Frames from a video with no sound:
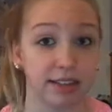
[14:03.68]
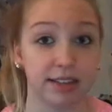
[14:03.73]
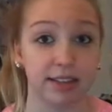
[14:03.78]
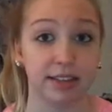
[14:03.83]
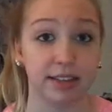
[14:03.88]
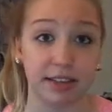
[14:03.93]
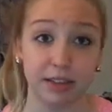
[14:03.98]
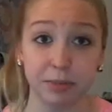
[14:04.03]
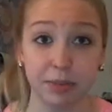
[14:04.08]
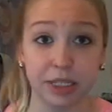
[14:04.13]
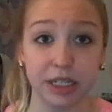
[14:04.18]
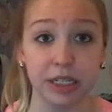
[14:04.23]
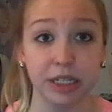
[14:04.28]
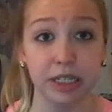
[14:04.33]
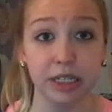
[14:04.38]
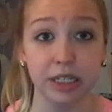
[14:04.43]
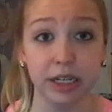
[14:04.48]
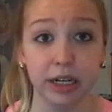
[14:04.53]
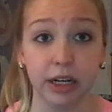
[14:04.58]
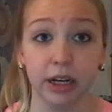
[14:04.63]
see me,
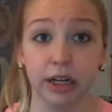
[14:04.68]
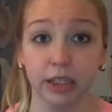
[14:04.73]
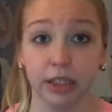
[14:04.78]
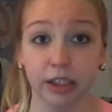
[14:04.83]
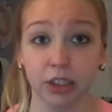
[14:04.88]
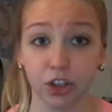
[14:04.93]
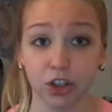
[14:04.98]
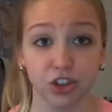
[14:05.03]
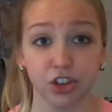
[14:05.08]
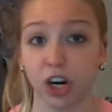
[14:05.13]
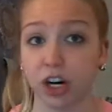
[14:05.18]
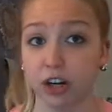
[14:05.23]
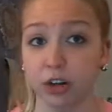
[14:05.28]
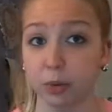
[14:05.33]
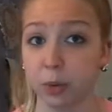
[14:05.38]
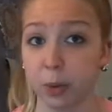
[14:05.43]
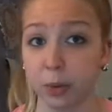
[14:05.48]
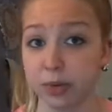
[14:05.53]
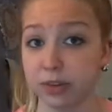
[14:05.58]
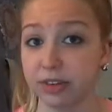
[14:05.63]
like the trucker
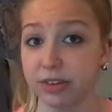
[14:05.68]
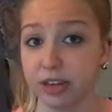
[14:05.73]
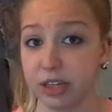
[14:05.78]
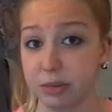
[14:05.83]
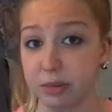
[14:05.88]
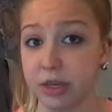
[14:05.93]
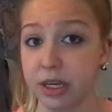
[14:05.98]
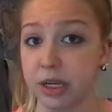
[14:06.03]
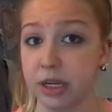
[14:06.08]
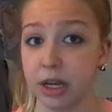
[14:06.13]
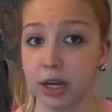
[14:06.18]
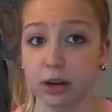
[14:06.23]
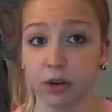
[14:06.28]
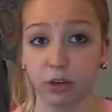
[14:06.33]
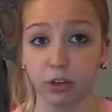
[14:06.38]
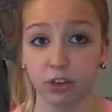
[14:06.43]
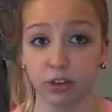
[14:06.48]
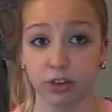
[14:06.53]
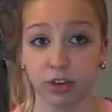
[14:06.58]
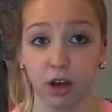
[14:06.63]
won't see me and they'll
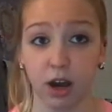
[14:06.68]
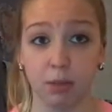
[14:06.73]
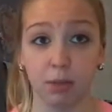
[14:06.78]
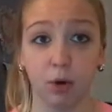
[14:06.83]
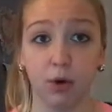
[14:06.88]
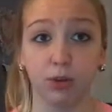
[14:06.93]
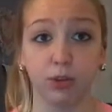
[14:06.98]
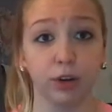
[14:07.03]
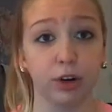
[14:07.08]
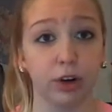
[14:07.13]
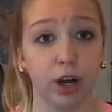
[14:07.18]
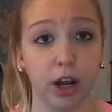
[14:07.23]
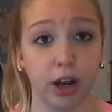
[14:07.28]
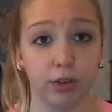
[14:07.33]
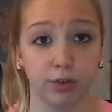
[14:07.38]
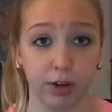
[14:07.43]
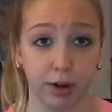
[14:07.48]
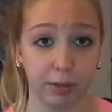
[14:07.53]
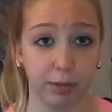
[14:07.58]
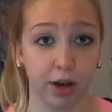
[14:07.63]
just come over
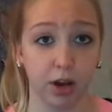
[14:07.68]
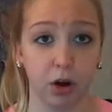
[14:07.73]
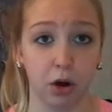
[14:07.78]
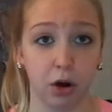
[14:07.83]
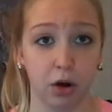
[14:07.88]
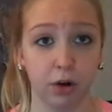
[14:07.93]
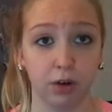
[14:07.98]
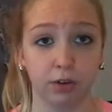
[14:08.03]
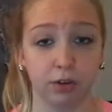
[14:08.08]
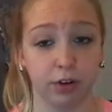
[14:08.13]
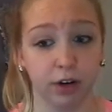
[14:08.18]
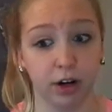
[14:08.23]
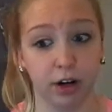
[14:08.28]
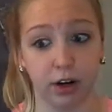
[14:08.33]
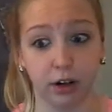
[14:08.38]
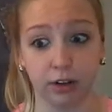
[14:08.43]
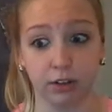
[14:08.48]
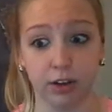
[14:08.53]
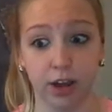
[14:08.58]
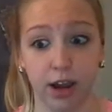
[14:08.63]
and run my car over and
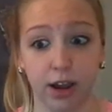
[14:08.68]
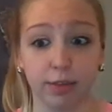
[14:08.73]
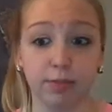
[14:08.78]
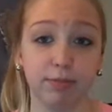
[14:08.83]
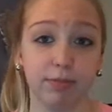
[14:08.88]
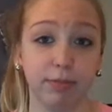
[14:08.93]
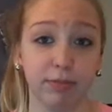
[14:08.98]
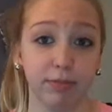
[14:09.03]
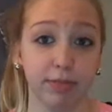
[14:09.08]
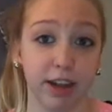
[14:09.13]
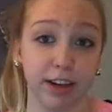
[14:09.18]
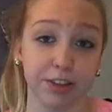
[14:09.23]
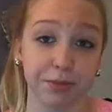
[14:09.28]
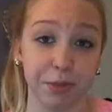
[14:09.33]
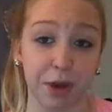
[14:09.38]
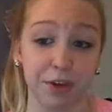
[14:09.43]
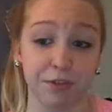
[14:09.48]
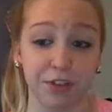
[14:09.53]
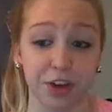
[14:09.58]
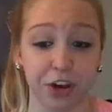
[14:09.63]
I'll die. That's
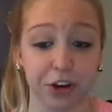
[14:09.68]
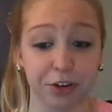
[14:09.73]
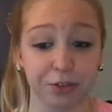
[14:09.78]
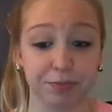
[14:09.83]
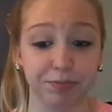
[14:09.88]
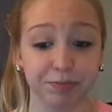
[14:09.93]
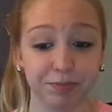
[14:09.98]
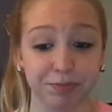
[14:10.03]
my fear.